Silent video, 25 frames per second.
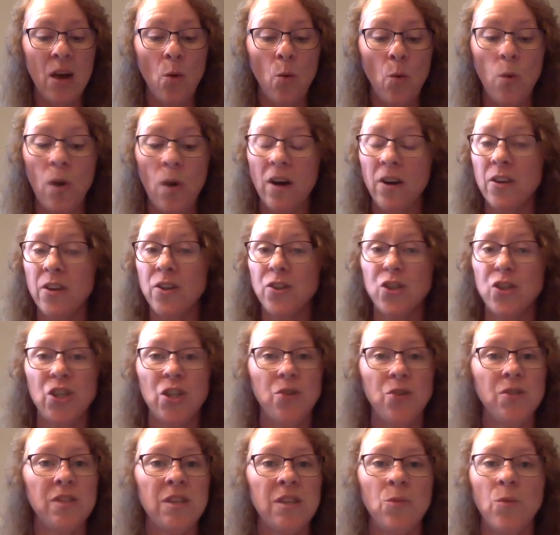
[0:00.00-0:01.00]
while you're
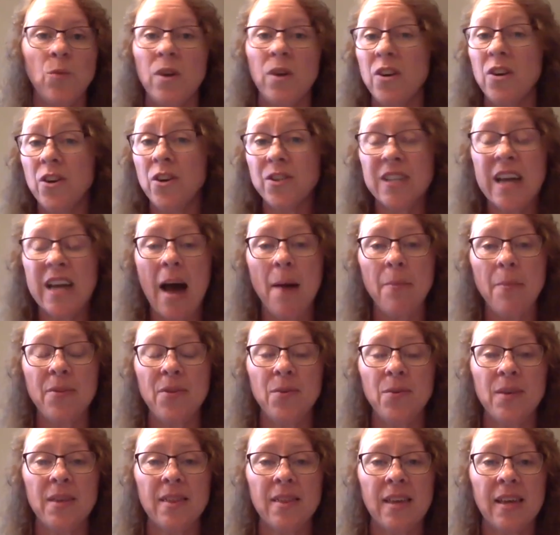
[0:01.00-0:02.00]
choosing, what are your top
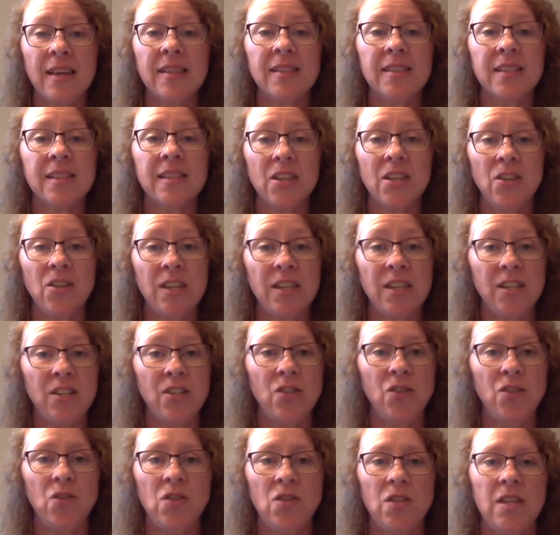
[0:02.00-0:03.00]
3 things that you need to
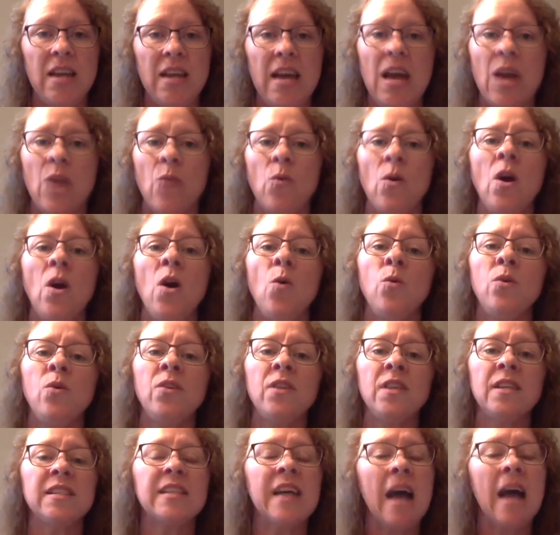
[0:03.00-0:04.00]
do today? What are
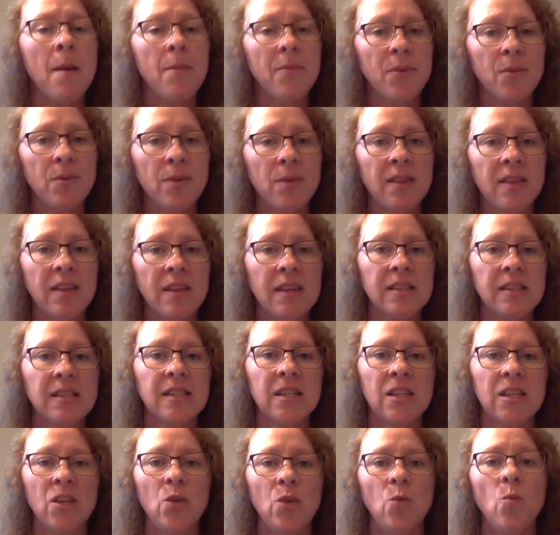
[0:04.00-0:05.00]
the top 3 things
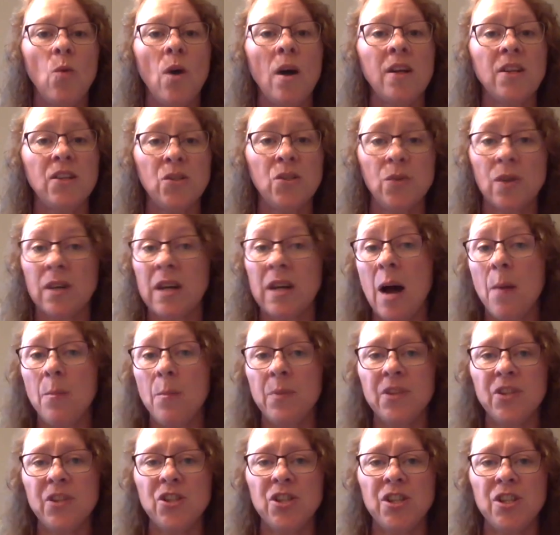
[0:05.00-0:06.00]
that you want to
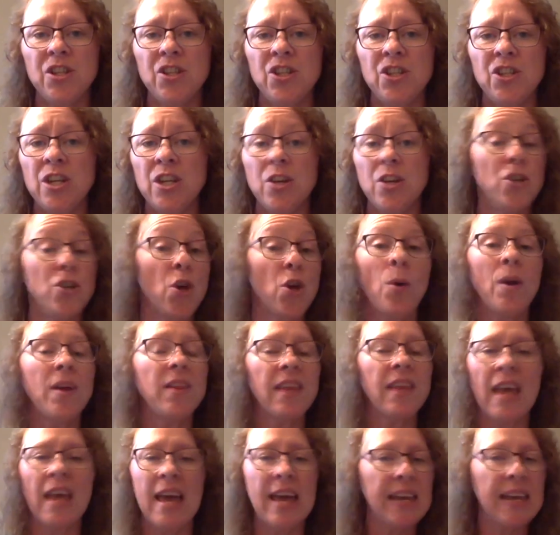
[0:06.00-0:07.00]
accomplish this year? Knowing
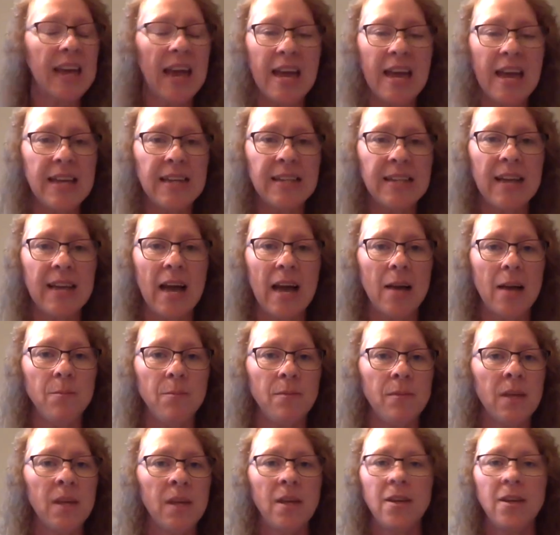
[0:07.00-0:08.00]
that at any time,
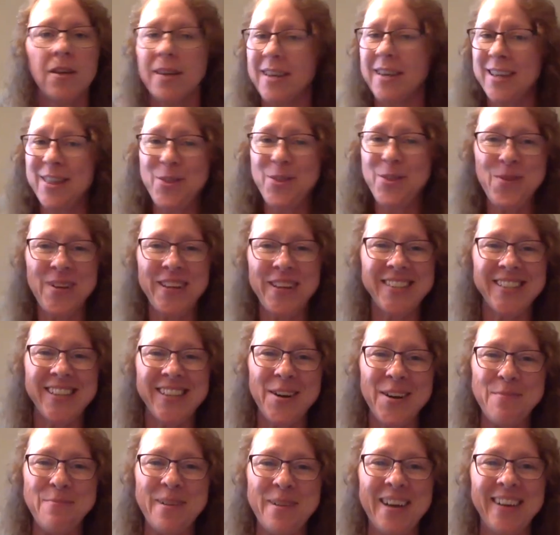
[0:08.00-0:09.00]
you can hit the
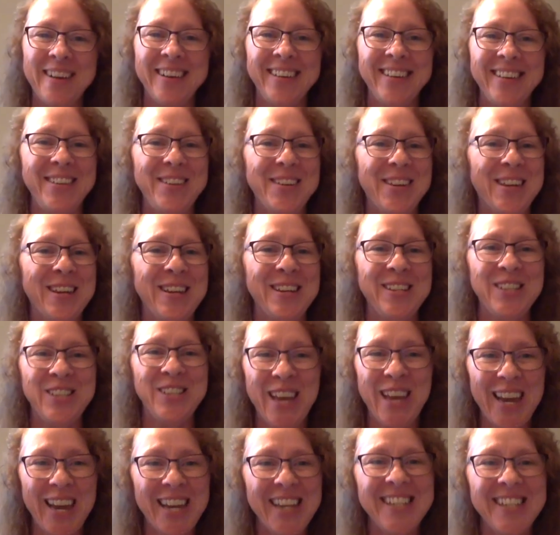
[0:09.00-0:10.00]
restart button, you can
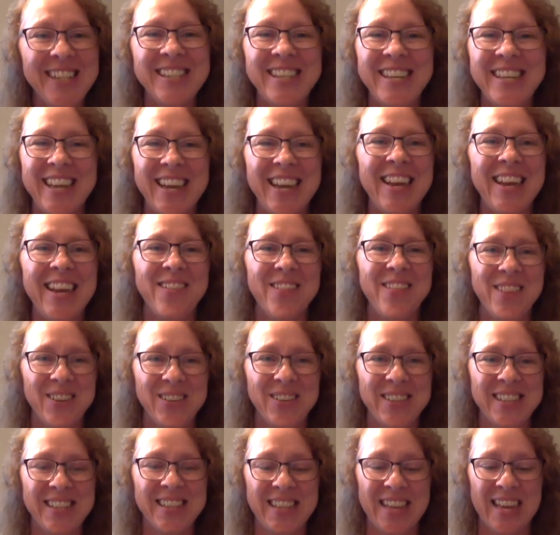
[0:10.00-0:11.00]
change any of
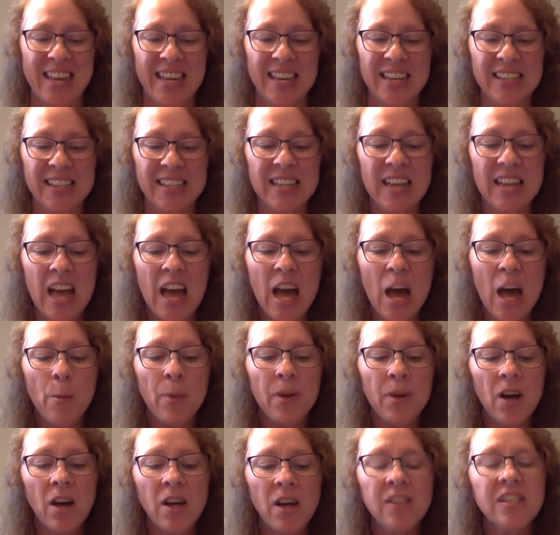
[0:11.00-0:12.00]
those things.
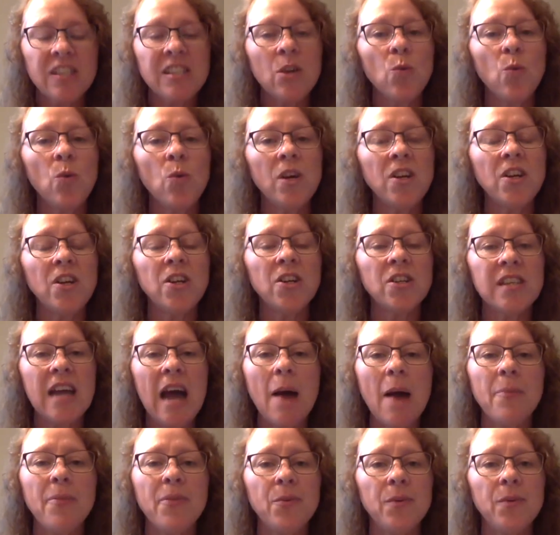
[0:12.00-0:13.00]
But also, what are your
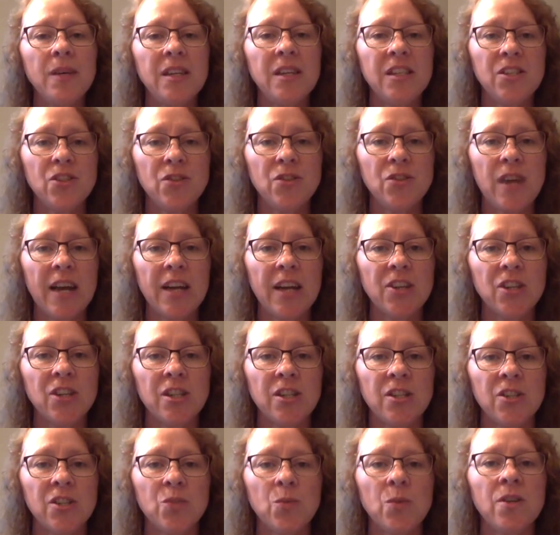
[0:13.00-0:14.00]
top 3
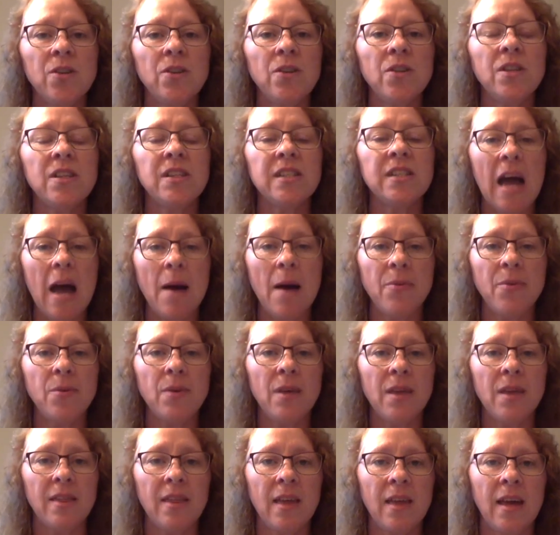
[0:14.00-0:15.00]
distractions? What are the top
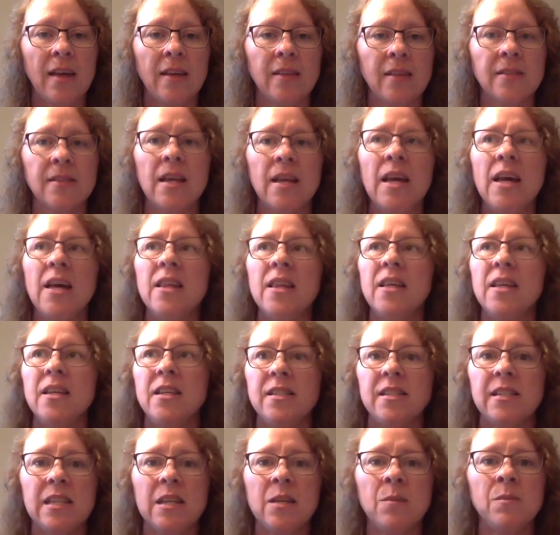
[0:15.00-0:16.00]
3 things that it
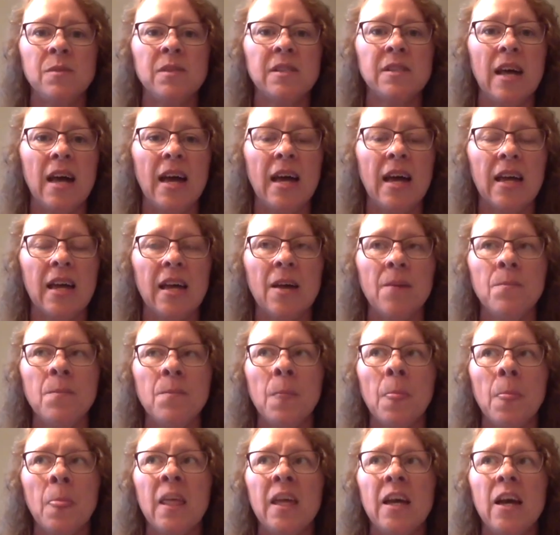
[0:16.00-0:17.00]
seems like
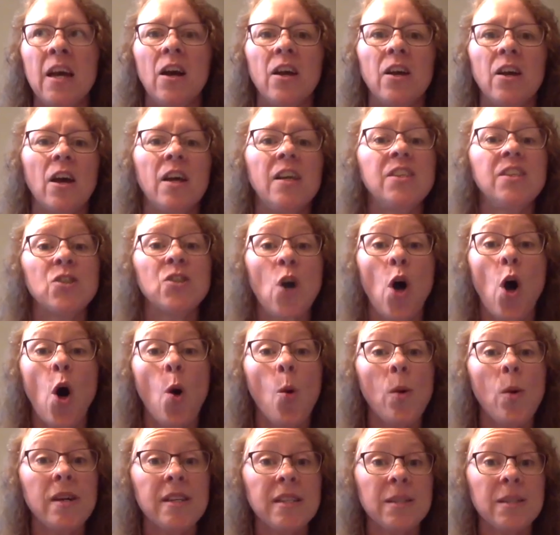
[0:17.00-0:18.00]
is
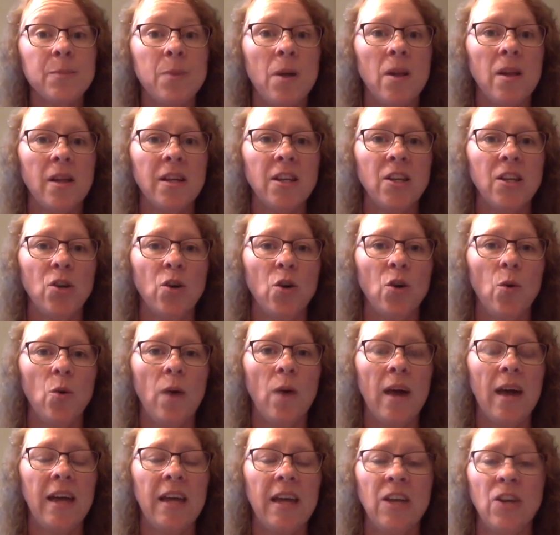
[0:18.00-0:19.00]
always pulling you
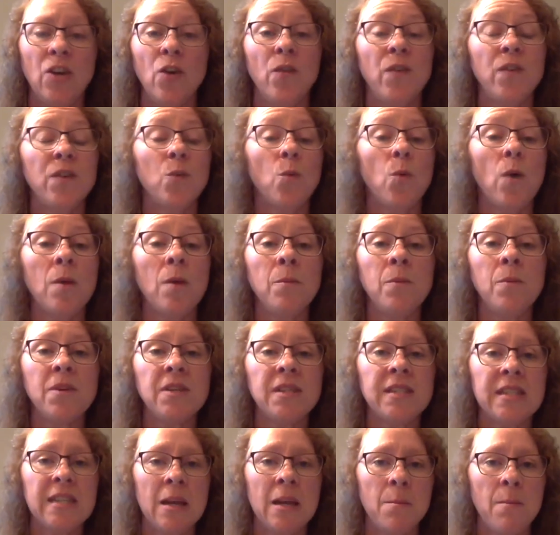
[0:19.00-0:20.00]
away? You know, for one
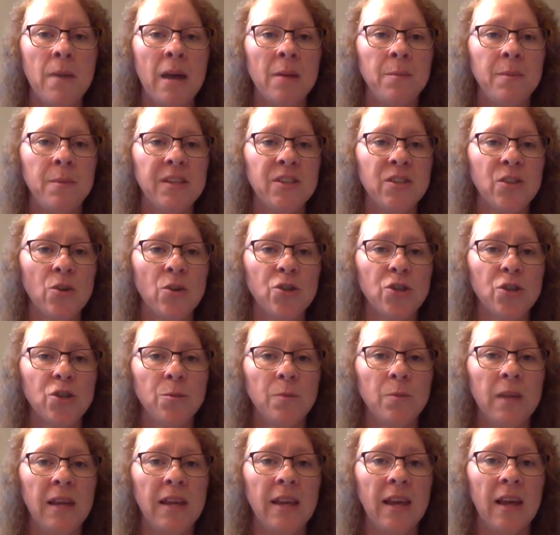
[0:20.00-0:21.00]
person, it might be social
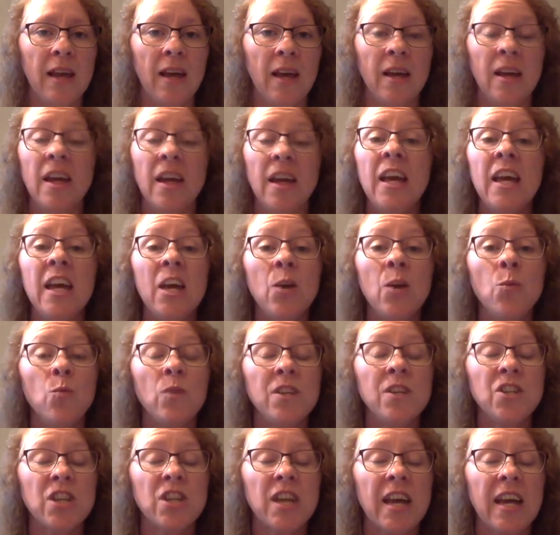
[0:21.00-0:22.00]
media, in
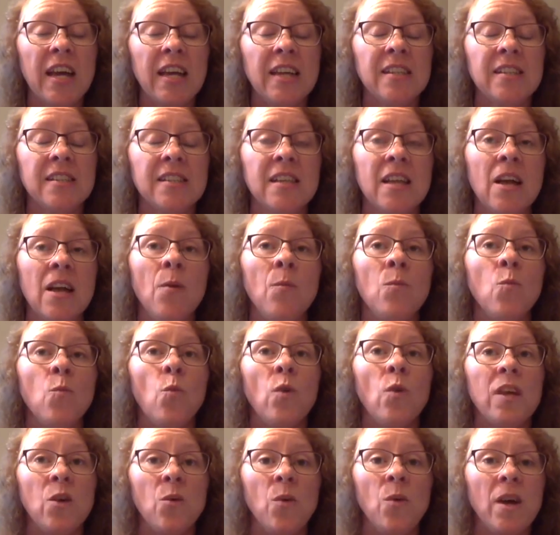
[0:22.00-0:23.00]
which case
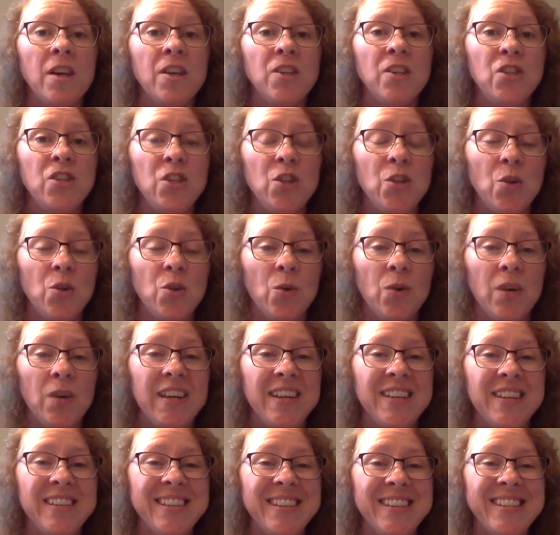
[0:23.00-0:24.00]
what you want to do
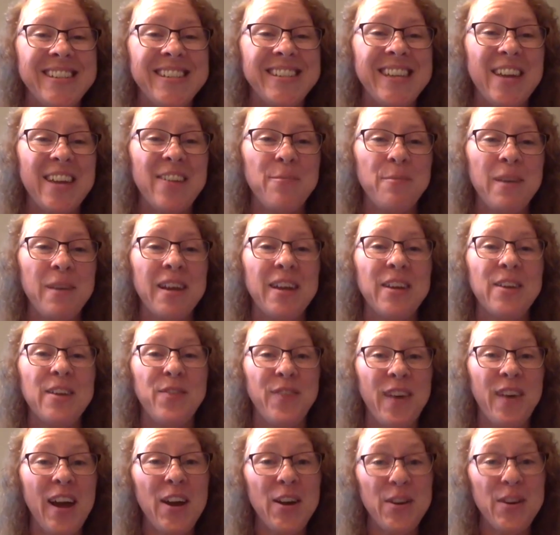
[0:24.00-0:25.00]
is, instead of being a
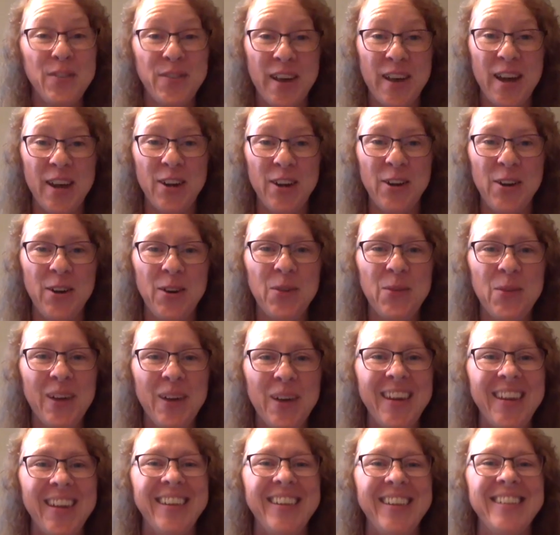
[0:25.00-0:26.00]
firefighter,
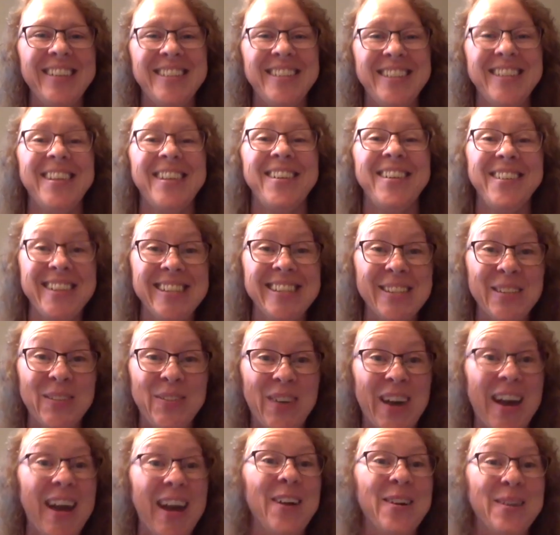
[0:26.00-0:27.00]
waiting until there is a
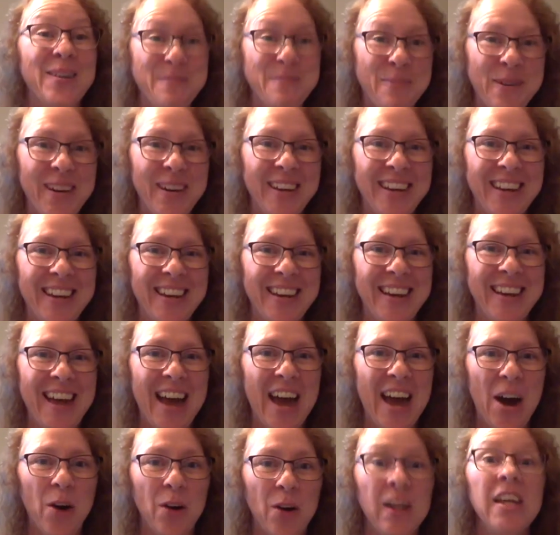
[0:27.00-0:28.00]
fire and putting it
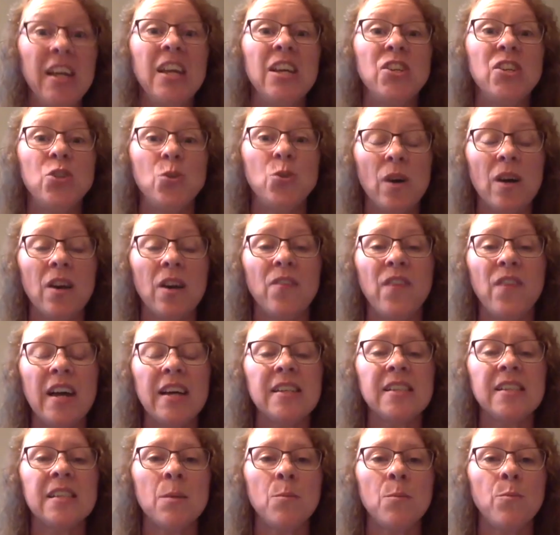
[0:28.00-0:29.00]
out, is you want to
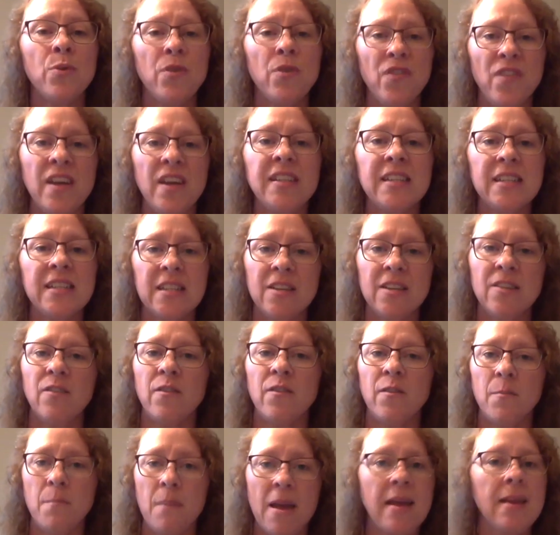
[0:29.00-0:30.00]
find some
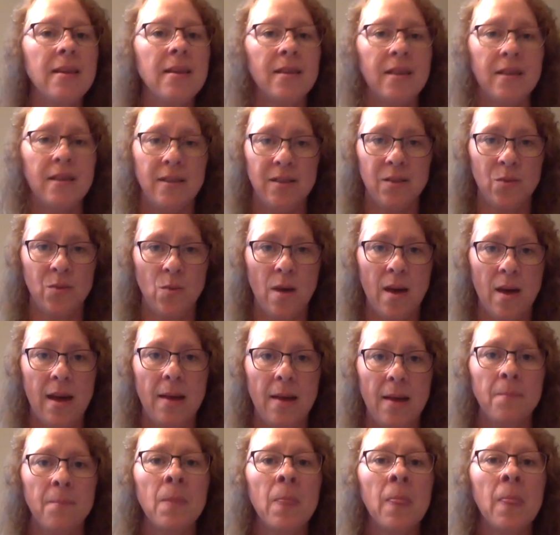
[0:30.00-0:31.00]
preventative maintenance
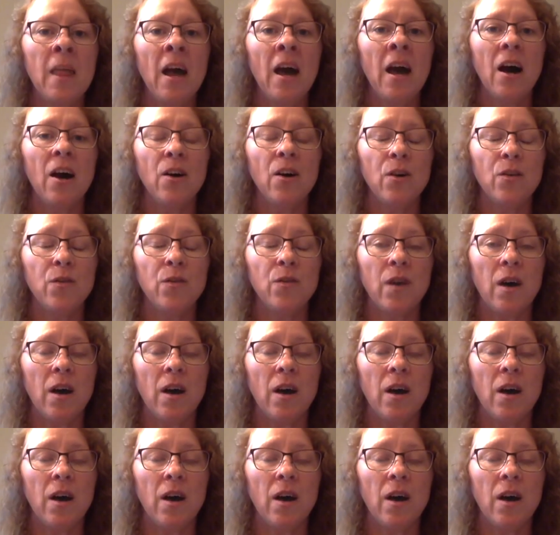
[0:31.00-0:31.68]
way of